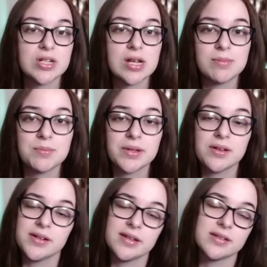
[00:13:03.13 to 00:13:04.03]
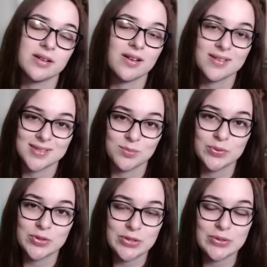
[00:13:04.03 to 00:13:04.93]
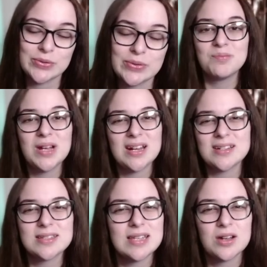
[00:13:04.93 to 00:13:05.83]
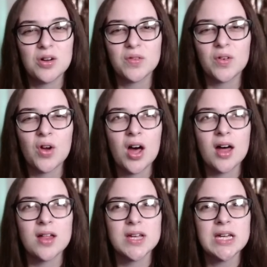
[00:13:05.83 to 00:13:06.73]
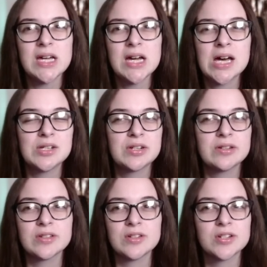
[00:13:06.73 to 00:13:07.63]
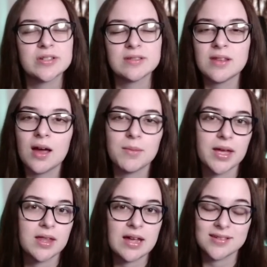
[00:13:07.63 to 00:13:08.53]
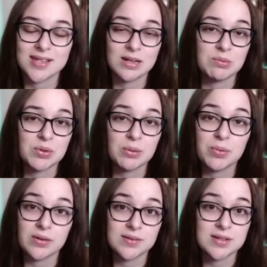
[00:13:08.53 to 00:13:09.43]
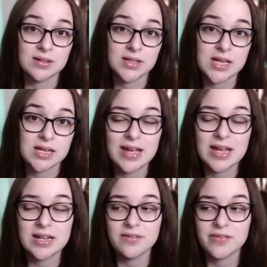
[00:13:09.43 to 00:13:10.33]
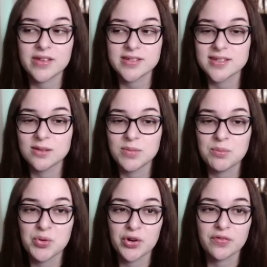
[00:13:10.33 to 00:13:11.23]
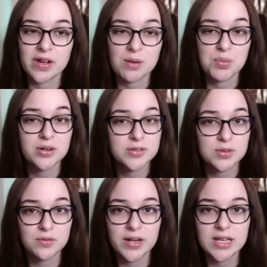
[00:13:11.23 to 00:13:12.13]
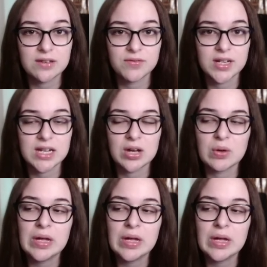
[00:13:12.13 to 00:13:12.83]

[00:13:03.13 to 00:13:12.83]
capabilities are awesome too, but I just think overall Hunters are just not my class anymore personally. And if this is going to be more of like a personal ranking video,